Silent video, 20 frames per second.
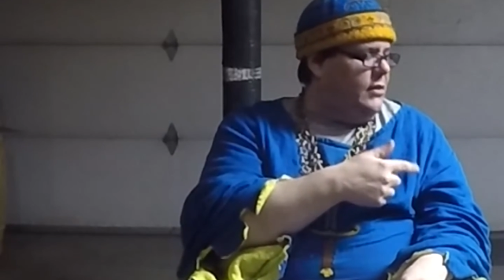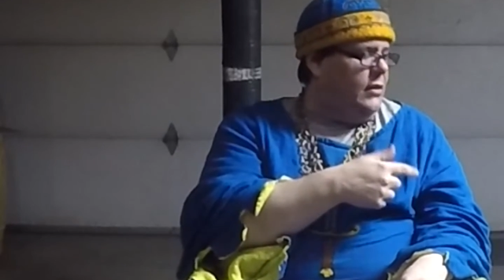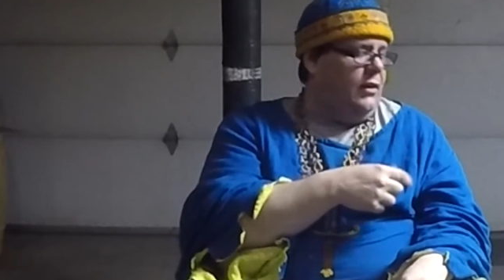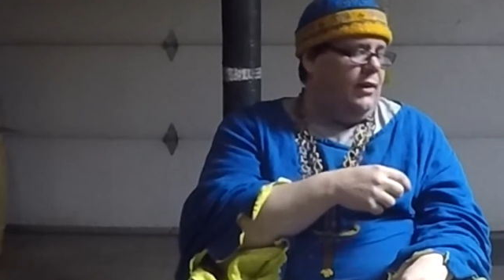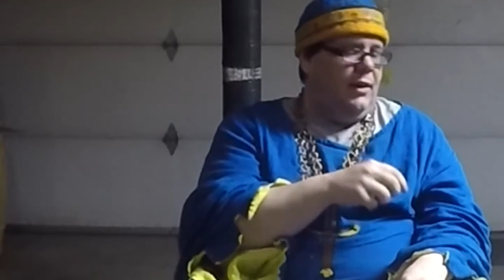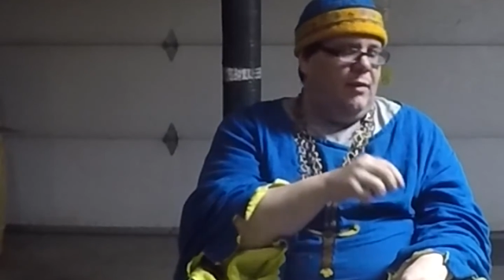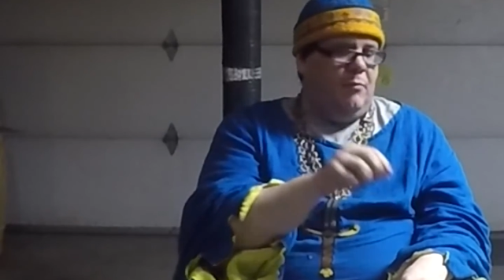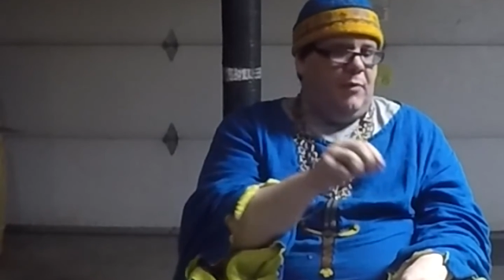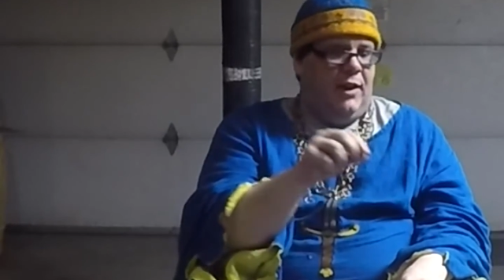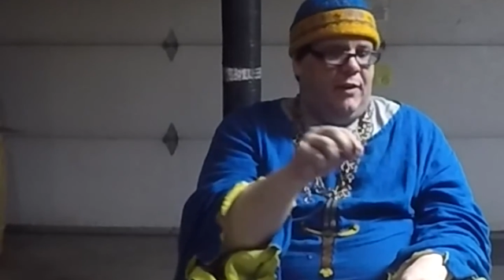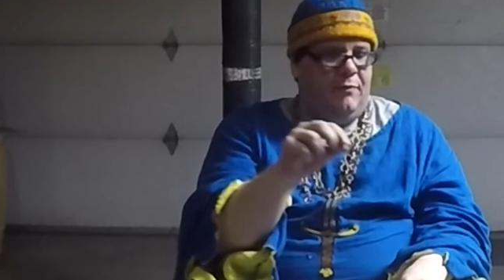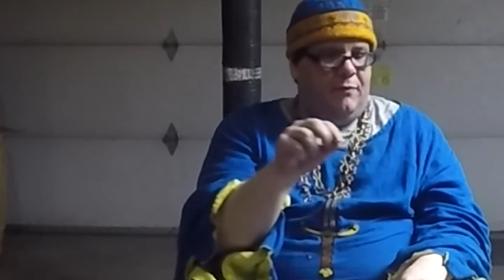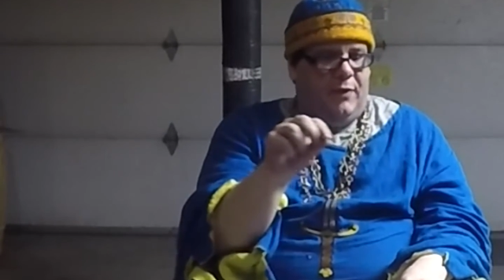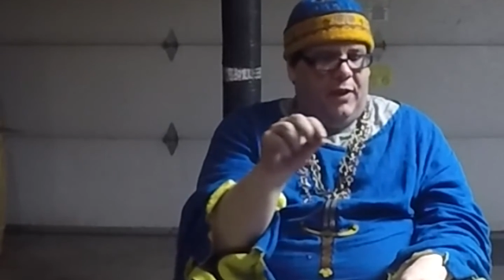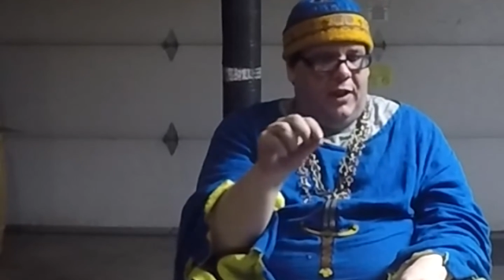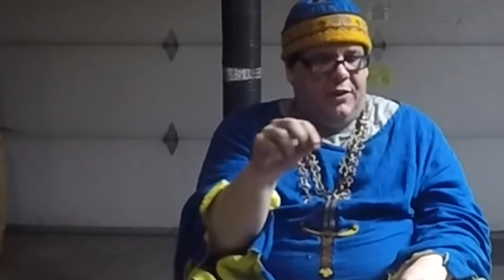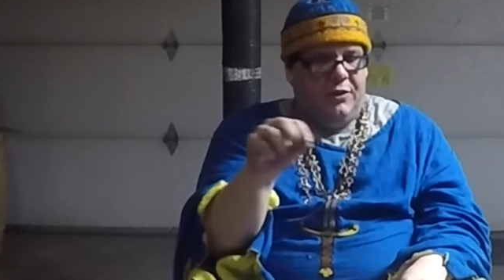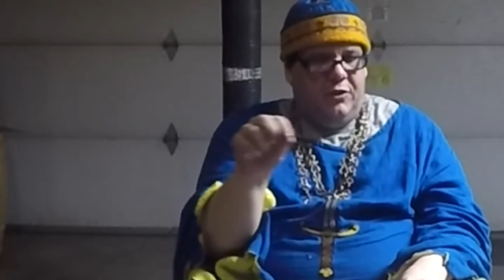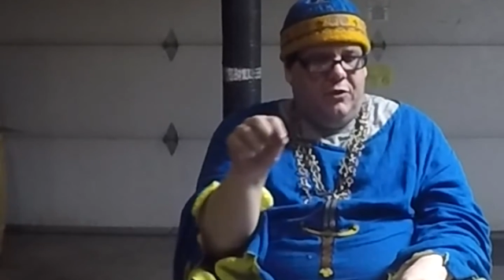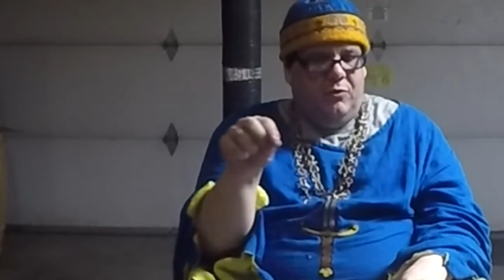And I might
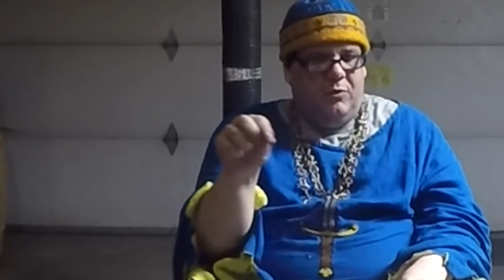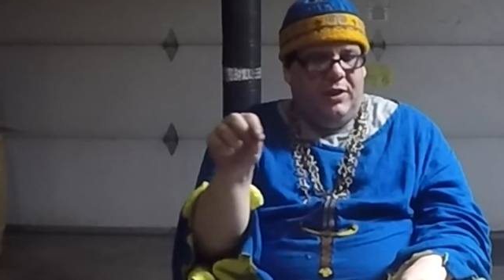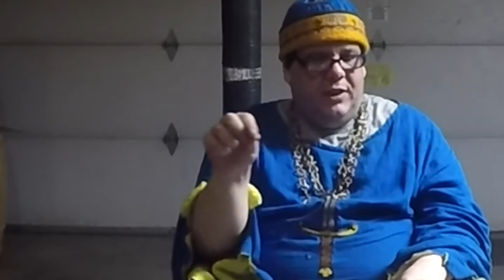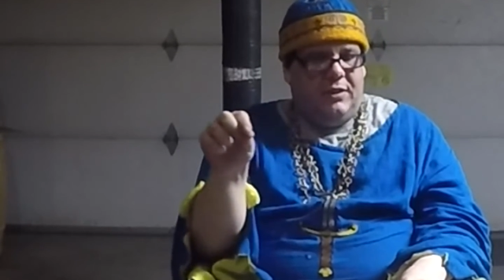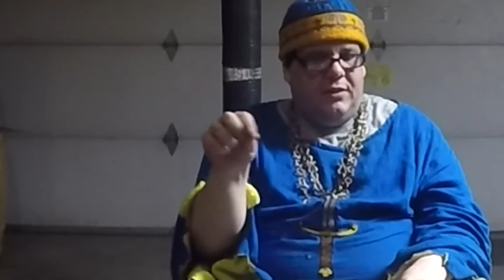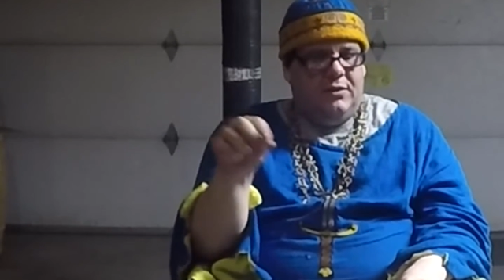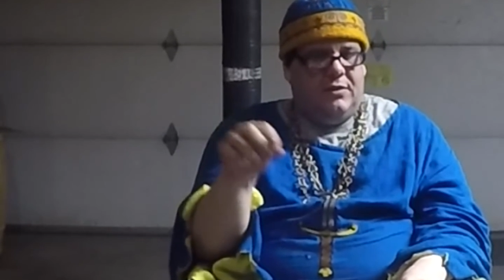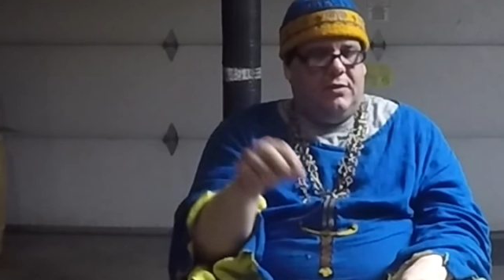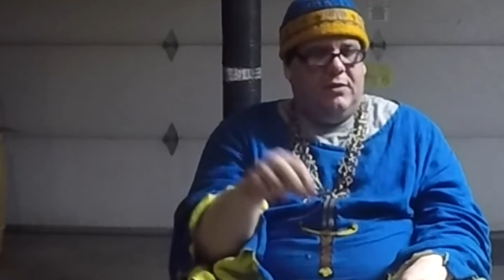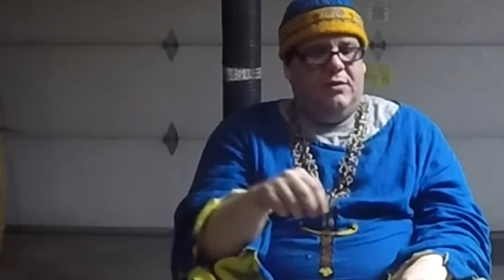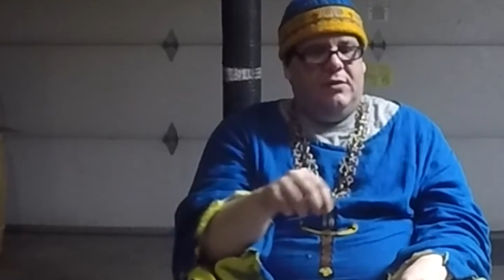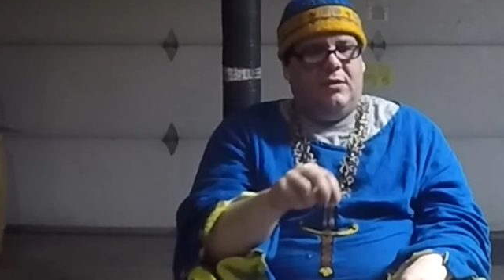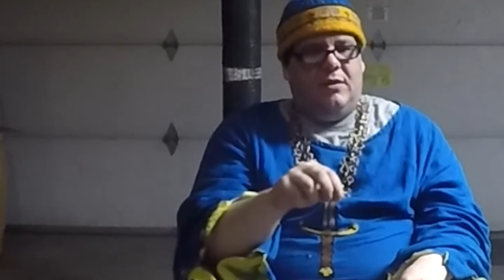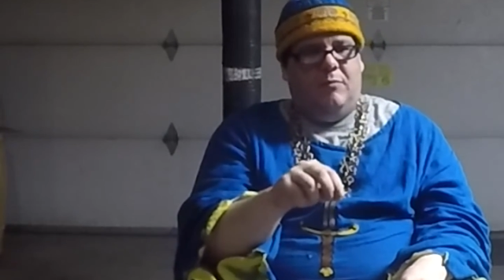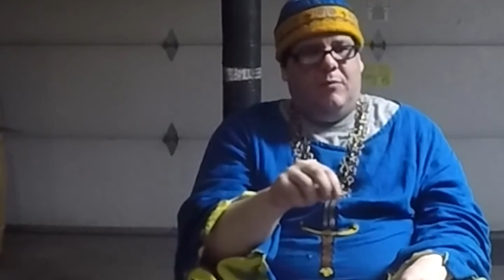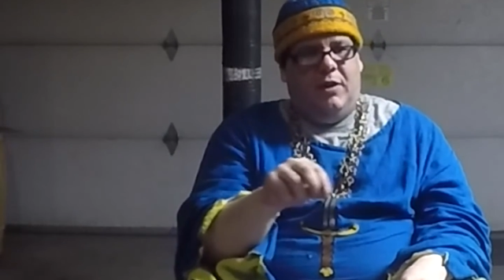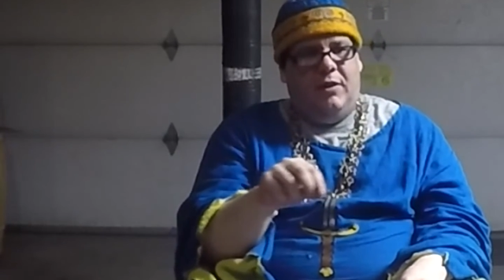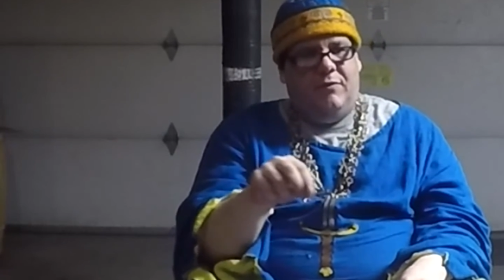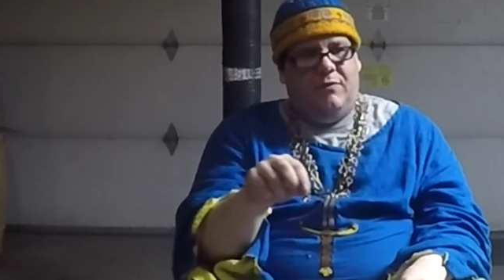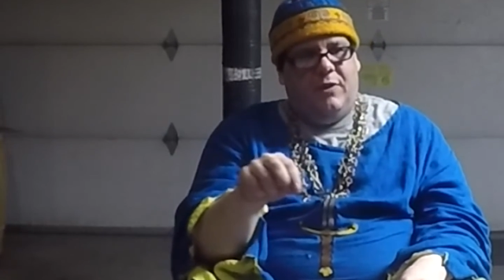find new weaknesses. I might